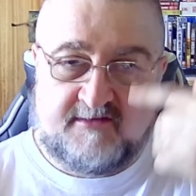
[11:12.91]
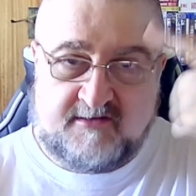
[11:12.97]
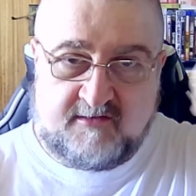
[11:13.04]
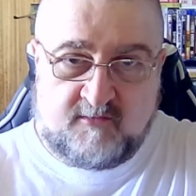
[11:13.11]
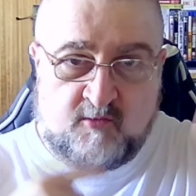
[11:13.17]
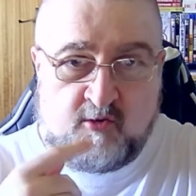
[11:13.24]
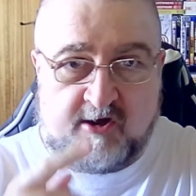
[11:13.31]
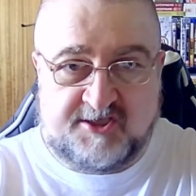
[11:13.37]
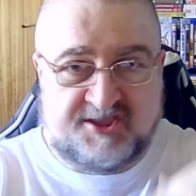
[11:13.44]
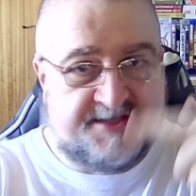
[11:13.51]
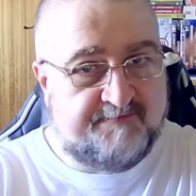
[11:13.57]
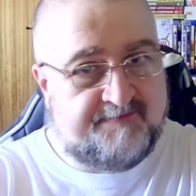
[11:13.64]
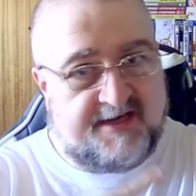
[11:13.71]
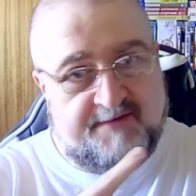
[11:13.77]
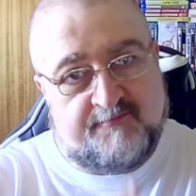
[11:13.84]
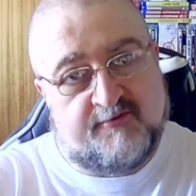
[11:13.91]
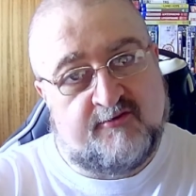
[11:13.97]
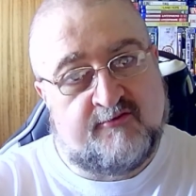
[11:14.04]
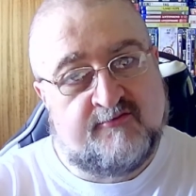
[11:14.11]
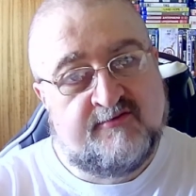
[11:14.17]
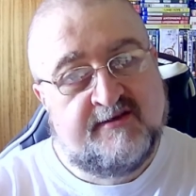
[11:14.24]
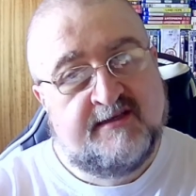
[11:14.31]
watching
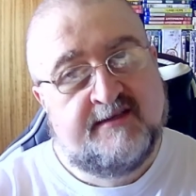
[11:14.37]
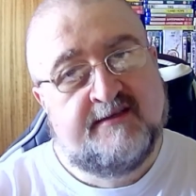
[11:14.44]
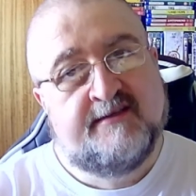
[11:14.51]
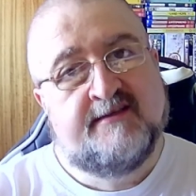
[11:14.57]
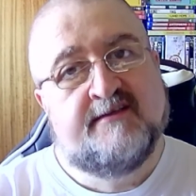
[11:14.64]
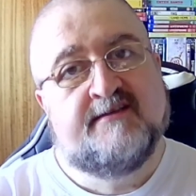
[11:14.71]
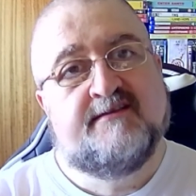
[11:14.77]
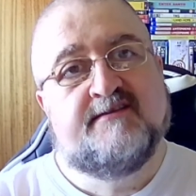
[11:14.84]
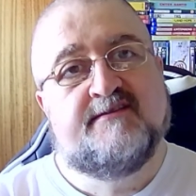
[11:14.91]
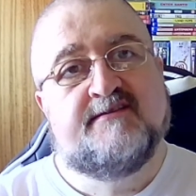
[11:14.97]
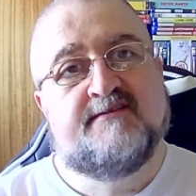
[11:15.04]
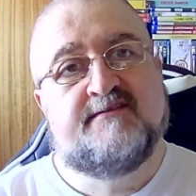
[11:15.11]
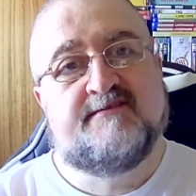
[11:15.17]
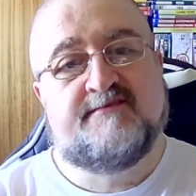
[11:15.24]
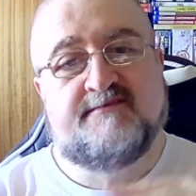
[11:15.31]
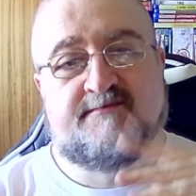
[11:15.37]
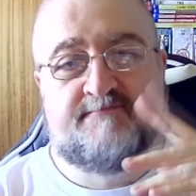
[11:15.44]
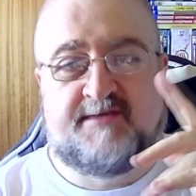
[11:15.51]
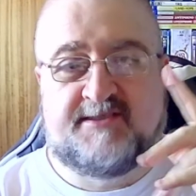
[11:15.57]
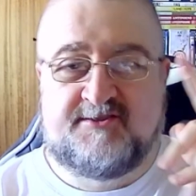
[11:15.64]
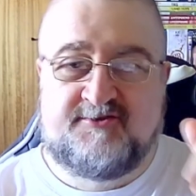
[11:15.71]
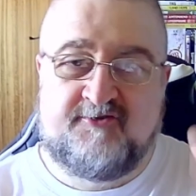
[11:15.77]
people
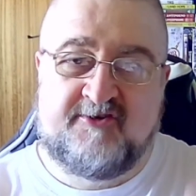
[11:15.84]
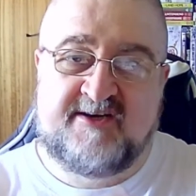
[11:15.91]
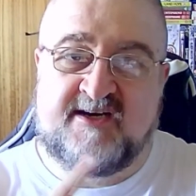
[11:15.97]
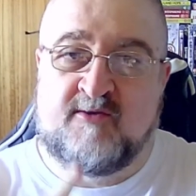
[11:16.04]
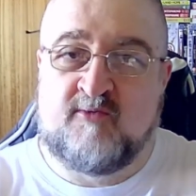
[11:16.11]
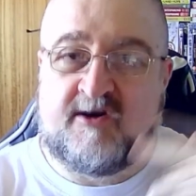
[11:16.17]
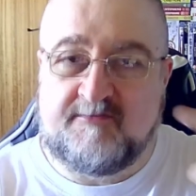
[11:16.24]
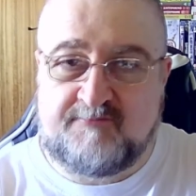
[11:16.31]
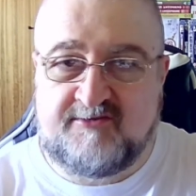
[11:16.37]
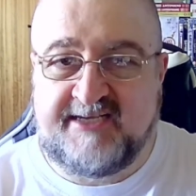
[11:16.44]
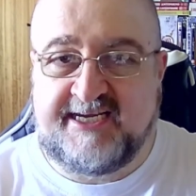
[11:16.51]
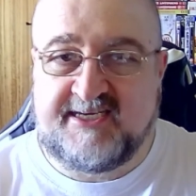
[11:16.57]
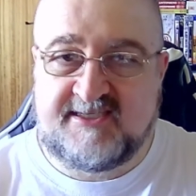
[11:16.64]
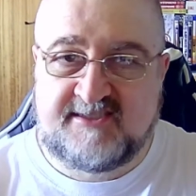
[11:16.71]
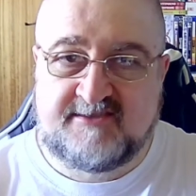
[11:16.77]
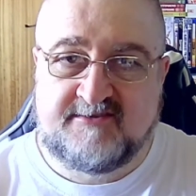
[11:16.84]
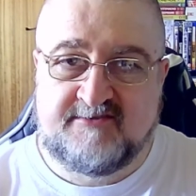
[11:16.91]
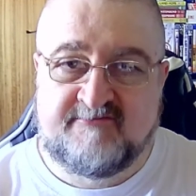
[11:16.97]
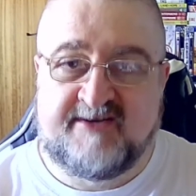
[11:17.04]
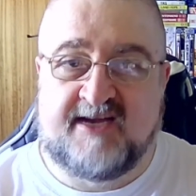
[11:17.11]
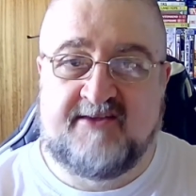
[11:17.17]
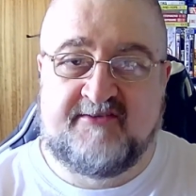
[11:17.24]
but doing it in a workplace
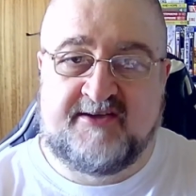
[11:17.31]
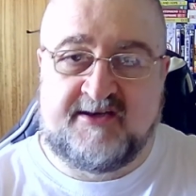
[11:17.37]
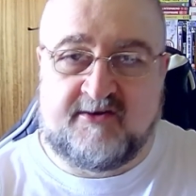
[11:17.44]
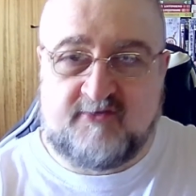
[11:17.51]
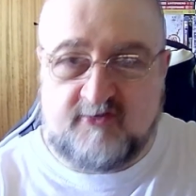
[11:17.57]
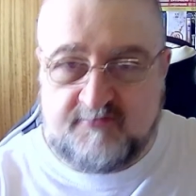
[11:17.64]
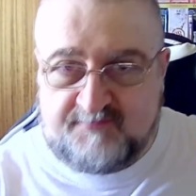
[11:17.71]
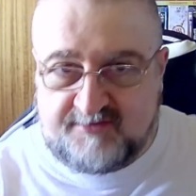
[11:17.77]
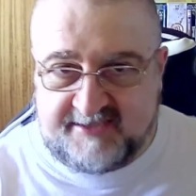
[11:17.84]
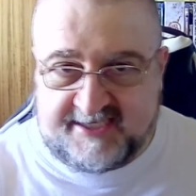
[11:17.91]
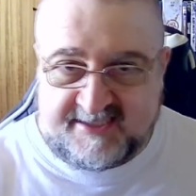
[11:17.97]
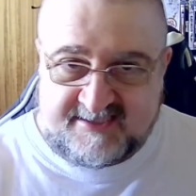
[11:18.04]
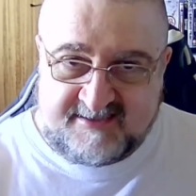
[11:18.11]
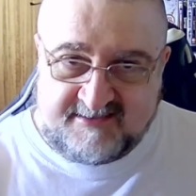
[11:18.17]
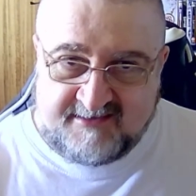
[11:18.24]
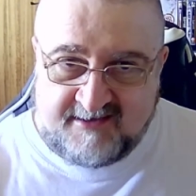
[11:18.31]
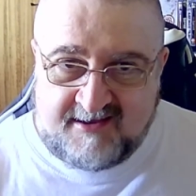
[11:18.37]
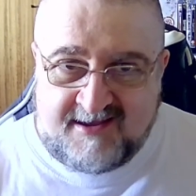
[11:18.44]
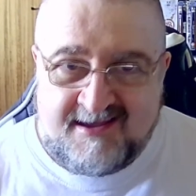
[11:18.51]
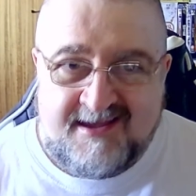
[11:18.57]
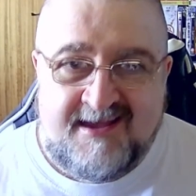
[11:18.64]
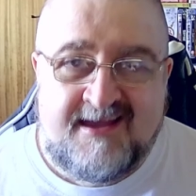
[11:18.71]
rather than a home place.
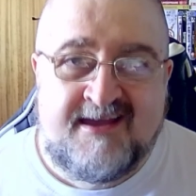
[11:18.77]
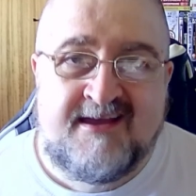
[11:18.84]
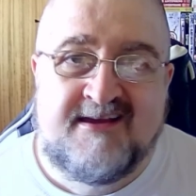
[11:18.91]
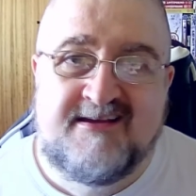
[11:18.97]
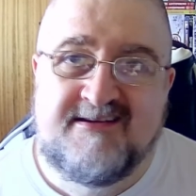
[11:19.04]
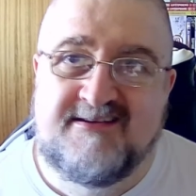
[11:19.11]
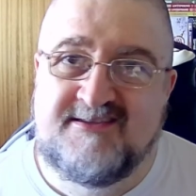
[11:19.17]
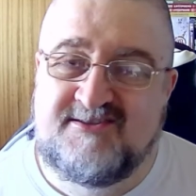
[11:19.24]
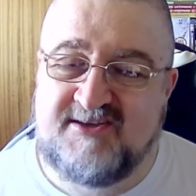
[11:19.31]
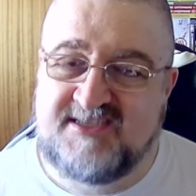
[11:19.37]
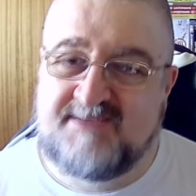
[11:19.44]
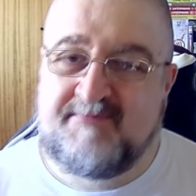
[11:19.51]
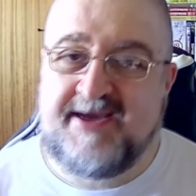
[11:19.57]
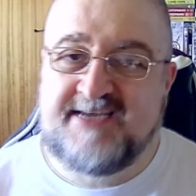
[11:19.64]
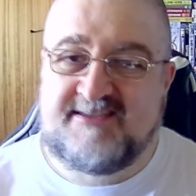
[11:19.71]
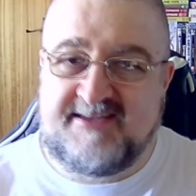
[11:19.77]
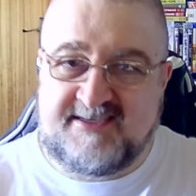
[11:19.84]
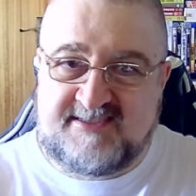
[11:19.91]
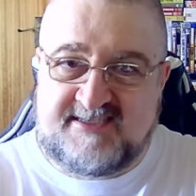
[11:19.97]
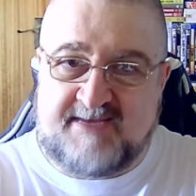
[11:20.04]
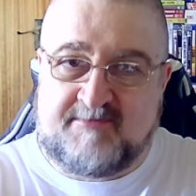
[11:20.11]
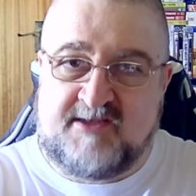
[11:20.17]
So it's basically a
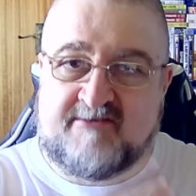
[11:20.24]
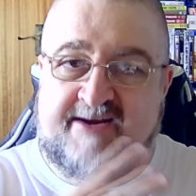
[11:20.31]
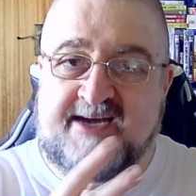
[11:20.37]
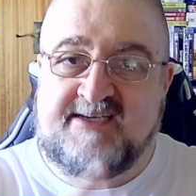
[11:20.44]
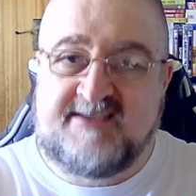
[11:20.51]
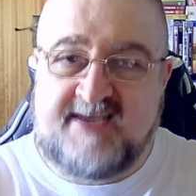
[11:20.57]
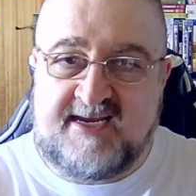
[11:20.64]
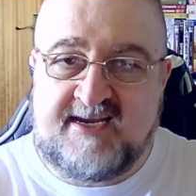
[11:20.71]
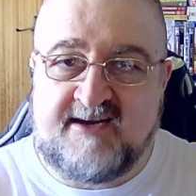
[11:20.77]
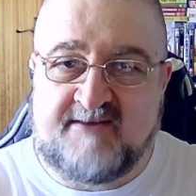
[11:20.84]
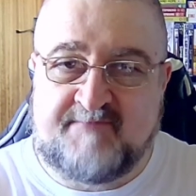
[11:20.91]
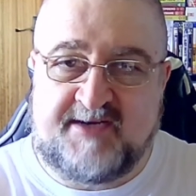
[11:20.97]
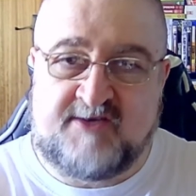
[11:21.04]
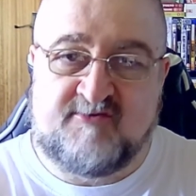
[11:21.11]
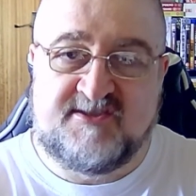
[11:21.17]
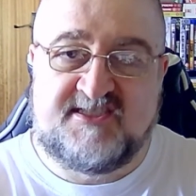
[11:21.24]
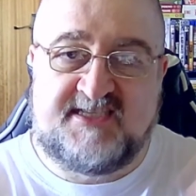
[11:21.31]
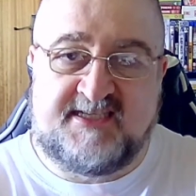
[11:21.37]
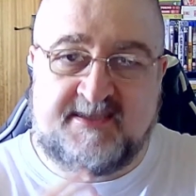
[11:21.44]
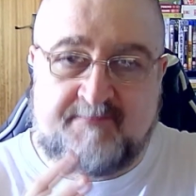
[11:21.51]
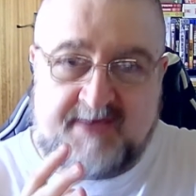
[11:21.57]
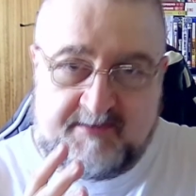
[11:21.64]
similar idea, but you don't see
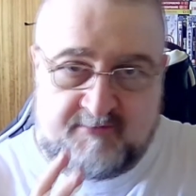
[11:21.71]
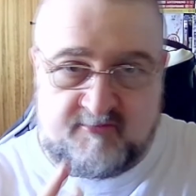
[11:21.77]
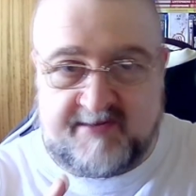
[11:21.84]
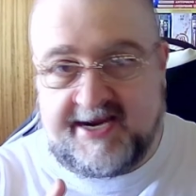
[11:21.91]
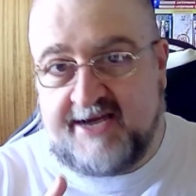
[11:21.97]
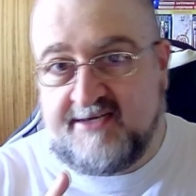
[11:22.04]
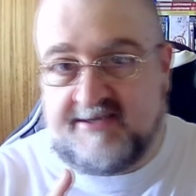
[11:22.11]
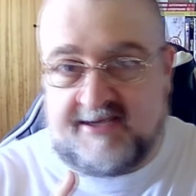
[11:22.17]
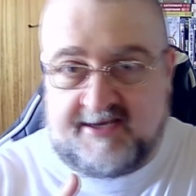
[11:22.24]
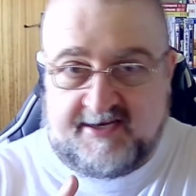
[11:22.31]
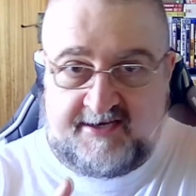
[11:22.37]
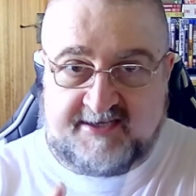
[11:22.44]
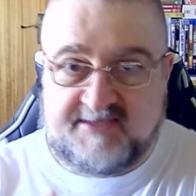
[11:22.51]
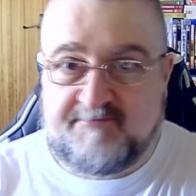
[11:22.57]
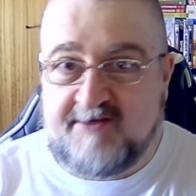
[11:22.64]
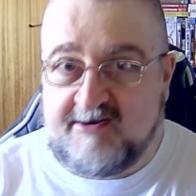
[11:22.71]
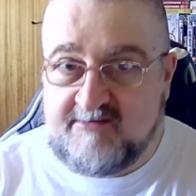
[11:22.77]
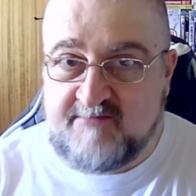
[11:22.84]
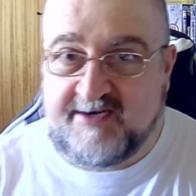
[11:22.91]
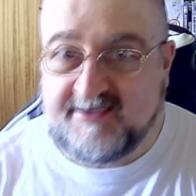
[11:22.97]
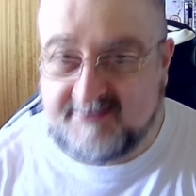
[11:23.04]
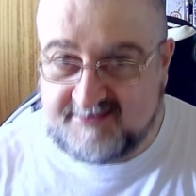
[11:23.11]
the people behind the
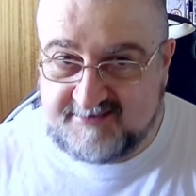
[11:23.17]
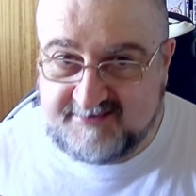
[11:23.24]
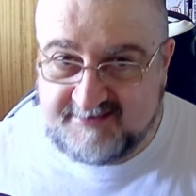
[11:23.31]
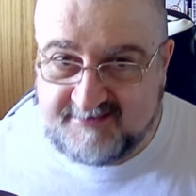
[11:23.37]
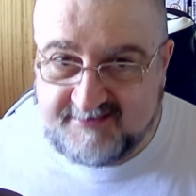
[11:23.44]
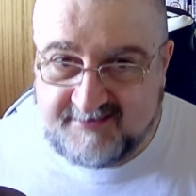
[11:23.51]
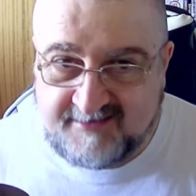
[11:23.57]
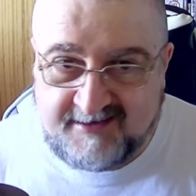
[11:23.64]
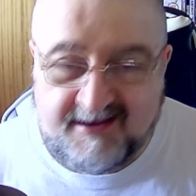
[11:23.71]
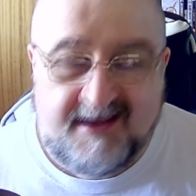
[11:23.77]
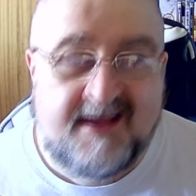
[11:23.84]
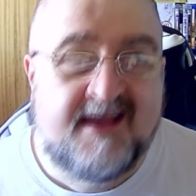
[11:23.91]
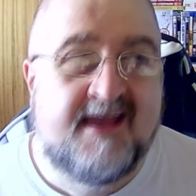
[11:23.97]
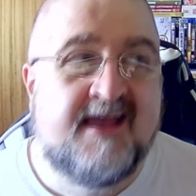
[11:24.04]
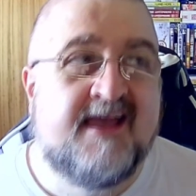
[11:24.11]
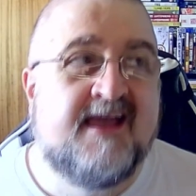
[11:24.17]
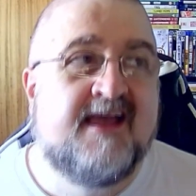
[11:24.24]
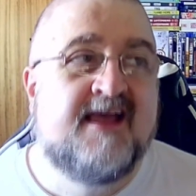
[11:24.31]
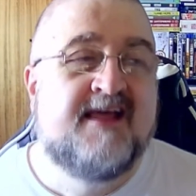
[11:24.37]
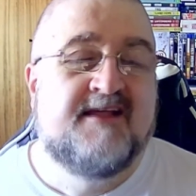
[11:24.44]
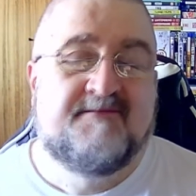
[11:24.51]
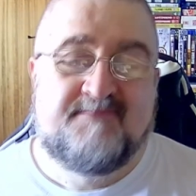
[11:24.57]
experiment.
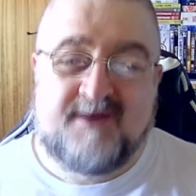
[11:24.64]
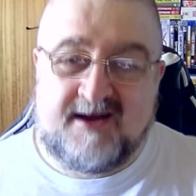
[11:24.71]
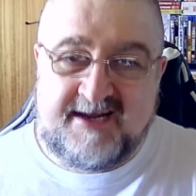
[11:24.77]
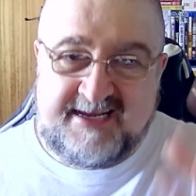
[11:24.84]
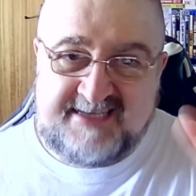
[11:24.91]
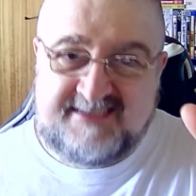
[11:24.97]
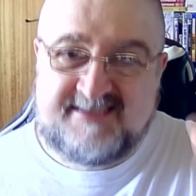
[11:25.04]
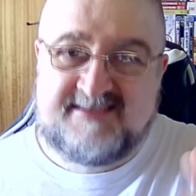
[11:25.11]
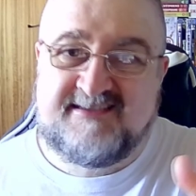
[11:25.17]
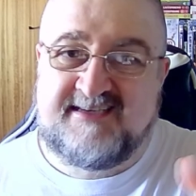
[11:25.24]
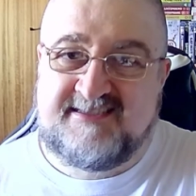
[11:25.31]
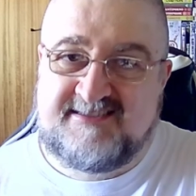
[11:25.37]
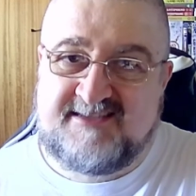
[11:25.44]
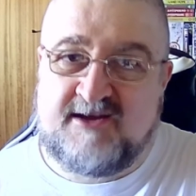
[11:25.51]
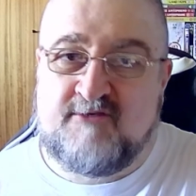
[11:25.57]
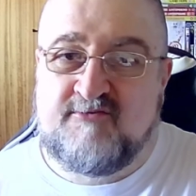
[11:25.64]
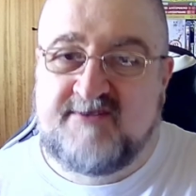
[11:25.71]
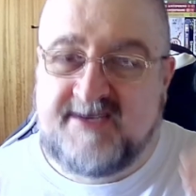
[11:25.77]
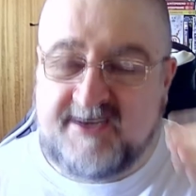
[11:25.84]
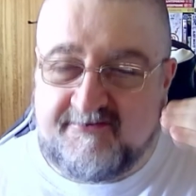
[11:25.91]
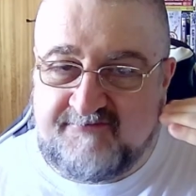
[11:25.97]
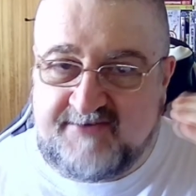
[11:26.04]
But it's still
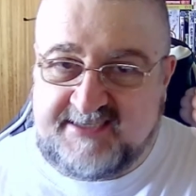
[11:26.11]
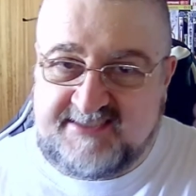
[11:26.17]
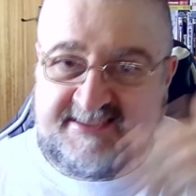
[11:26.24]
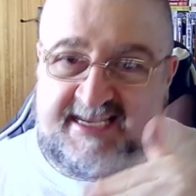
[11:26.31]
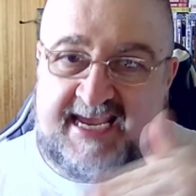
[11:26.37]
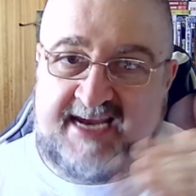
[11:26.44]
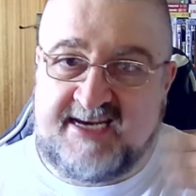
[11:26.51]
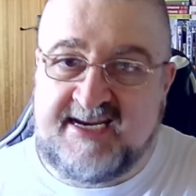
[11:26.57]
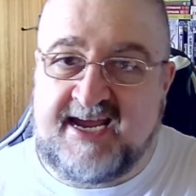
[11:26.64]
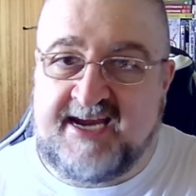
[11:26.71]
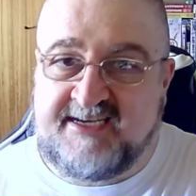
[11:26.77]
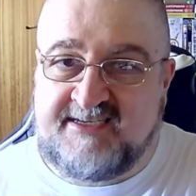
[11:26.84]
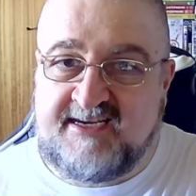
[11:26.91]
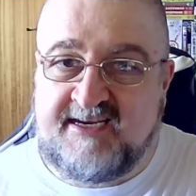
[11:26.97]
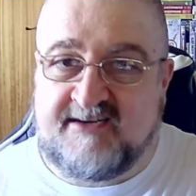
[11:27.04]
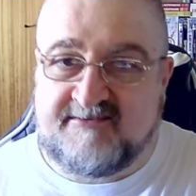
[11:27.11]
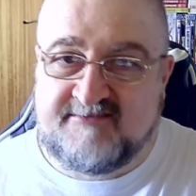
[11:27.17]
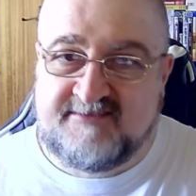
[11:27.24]
kind of, it's taking that idea.